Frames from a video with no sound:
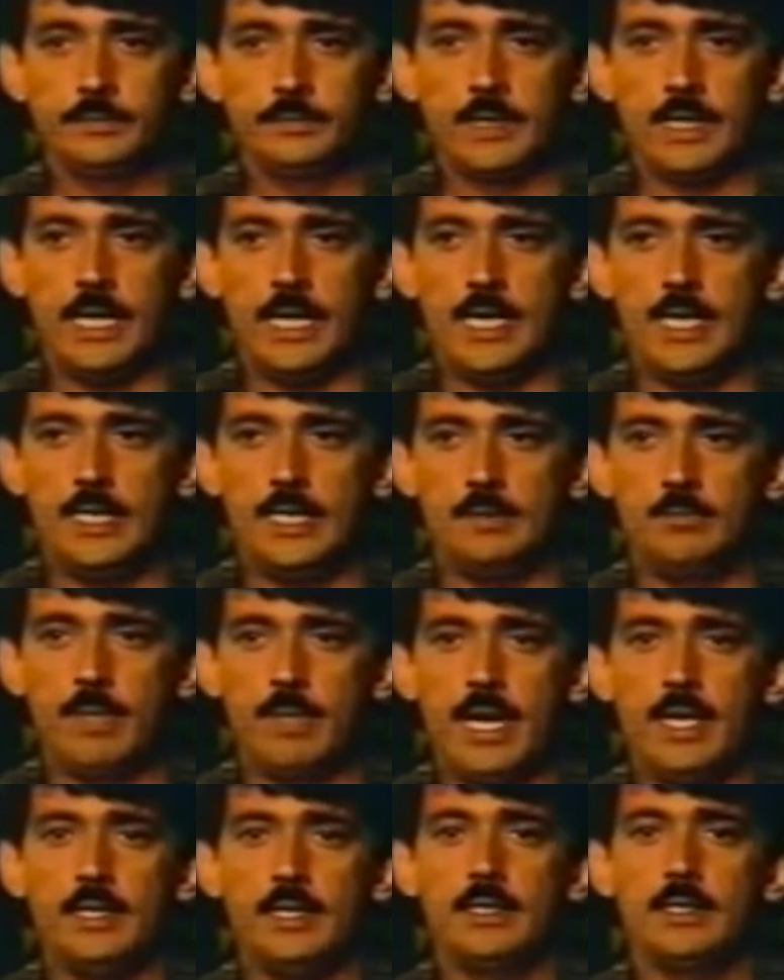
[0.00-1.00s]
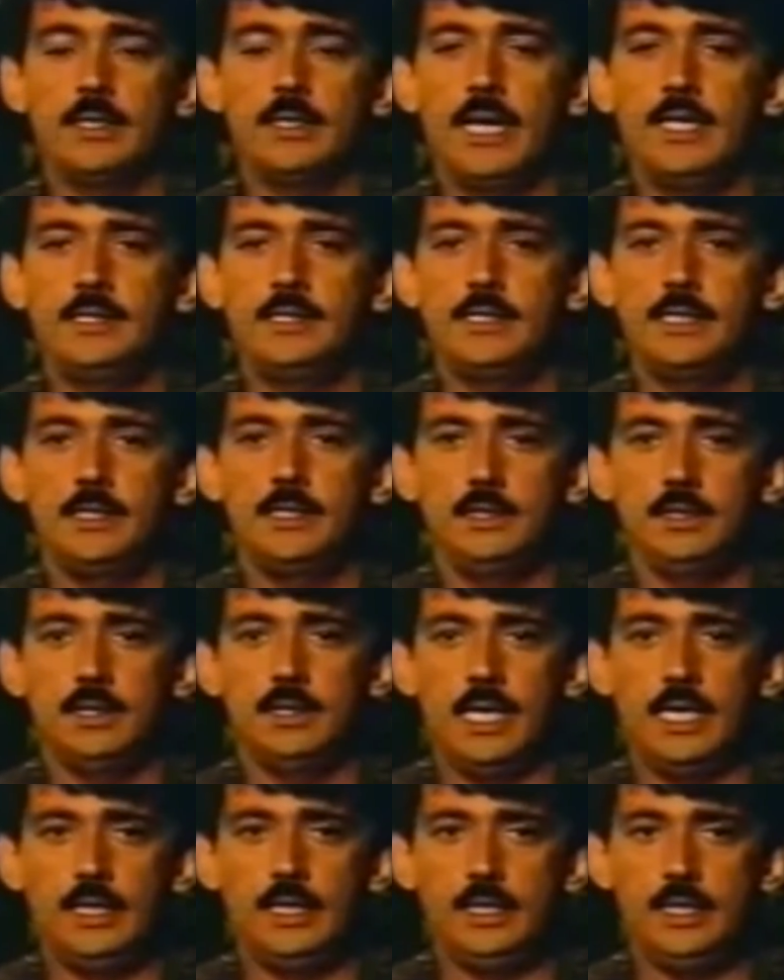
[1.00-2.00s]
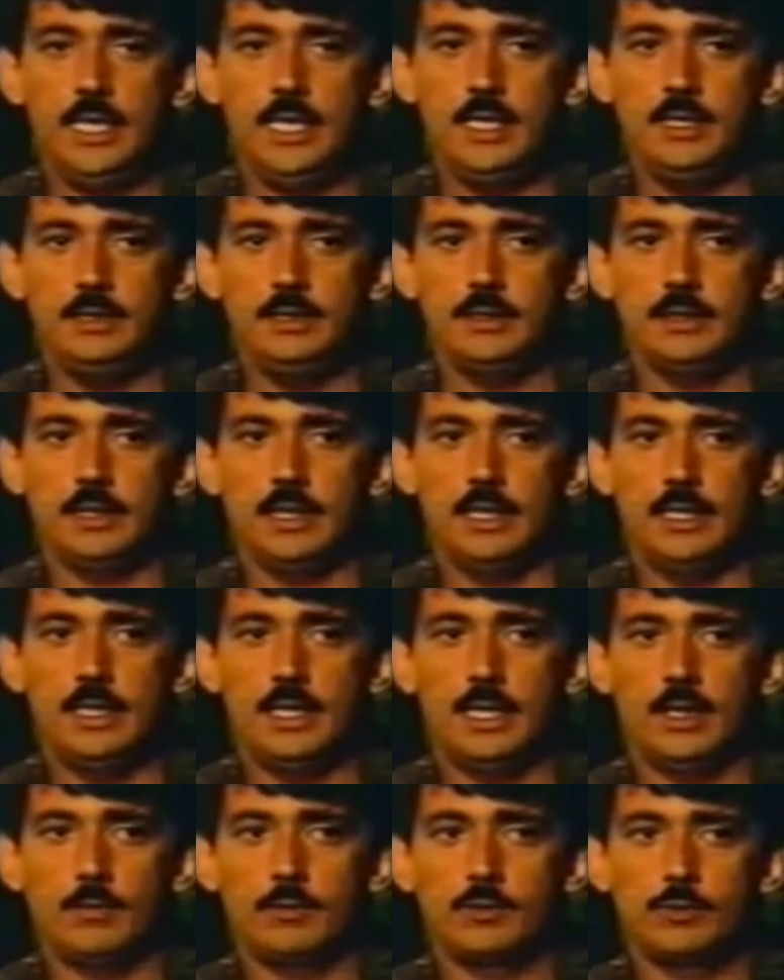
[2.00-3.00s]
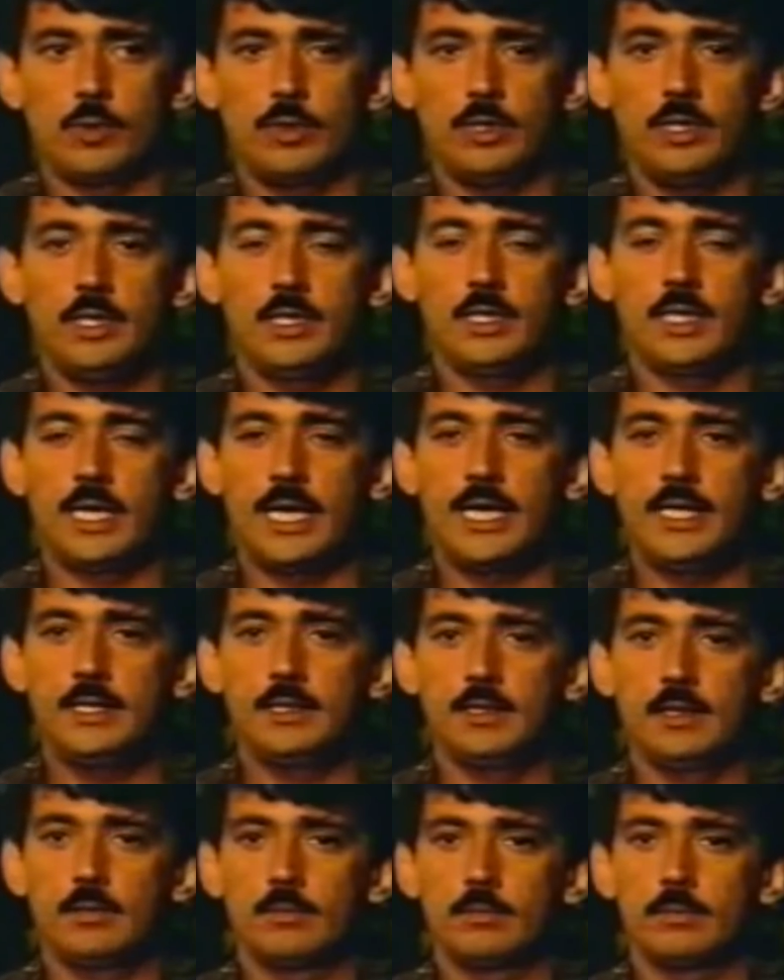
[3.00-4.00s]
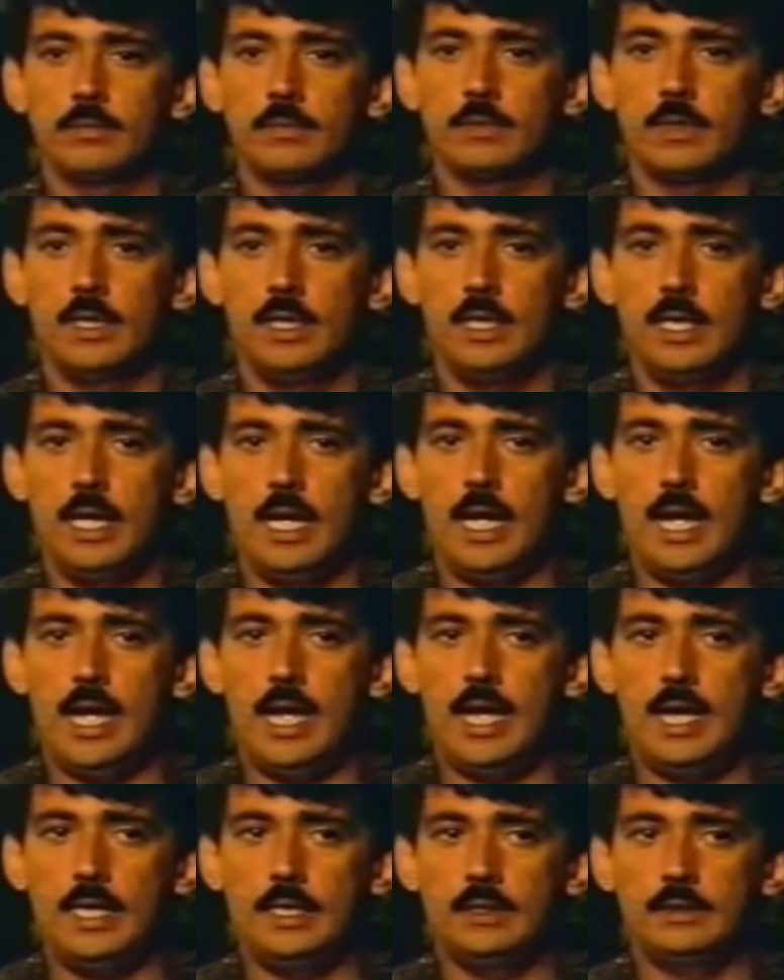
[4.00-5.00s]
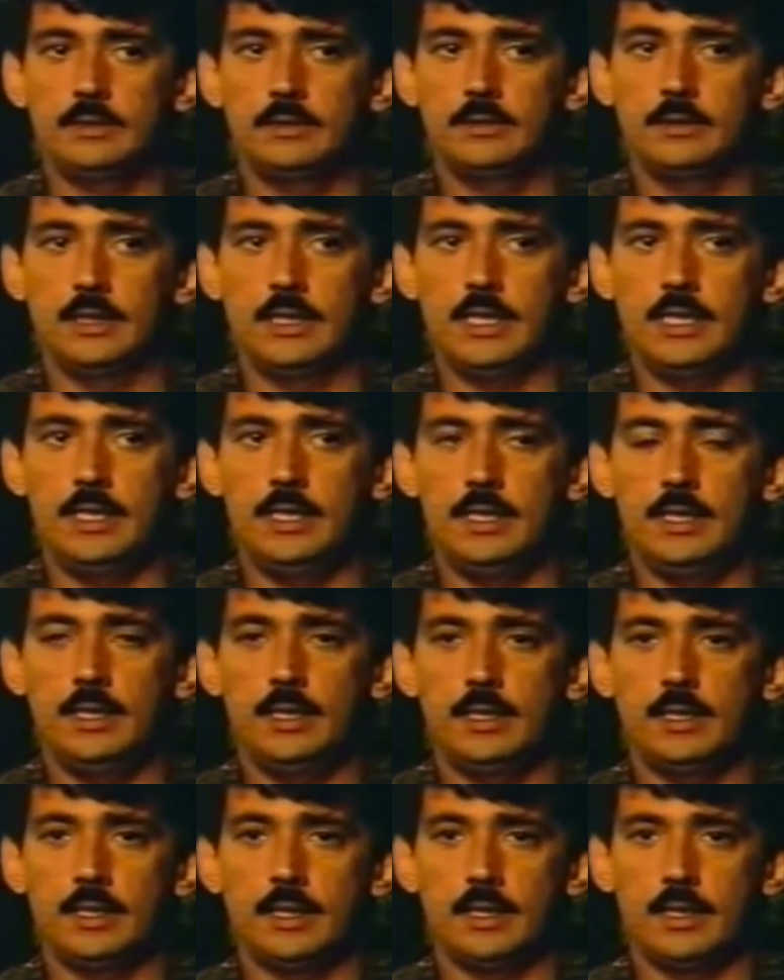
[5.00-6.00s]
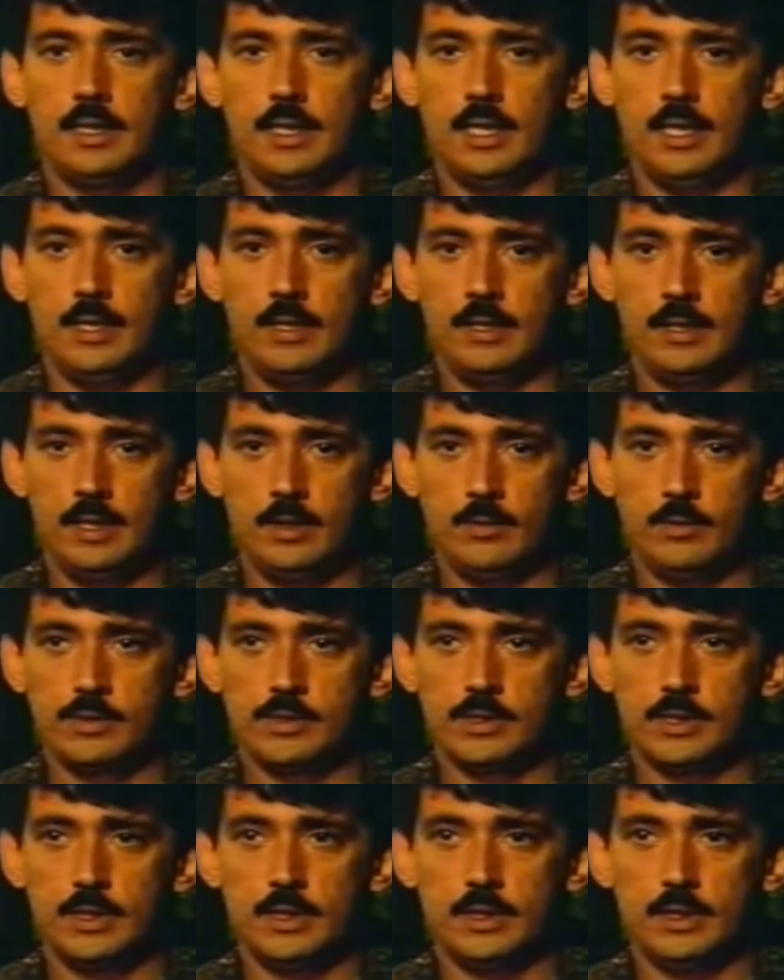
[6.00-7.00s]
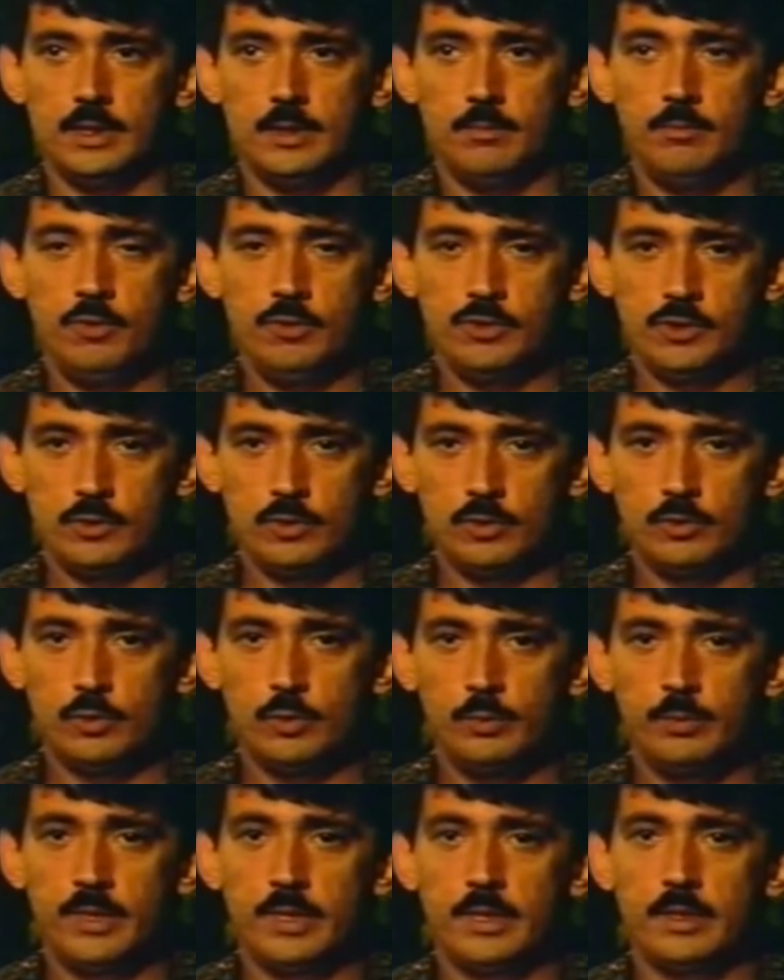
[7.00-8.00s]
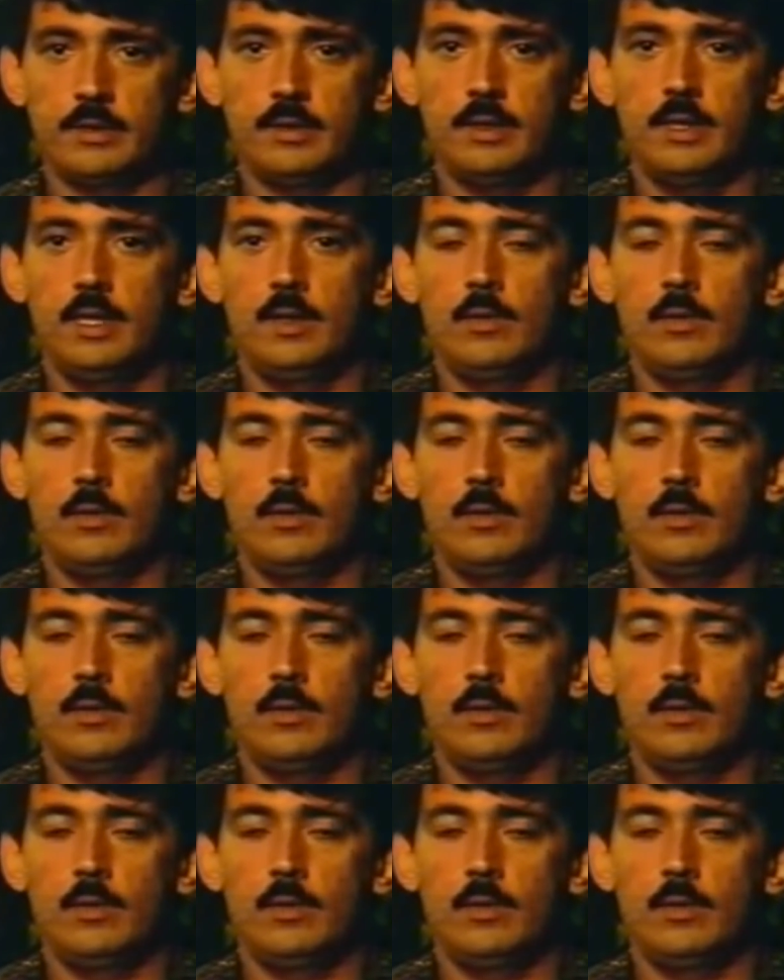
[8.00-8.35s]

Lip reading: and back in 1988, I was working in a nightclub, and there was a musical group there.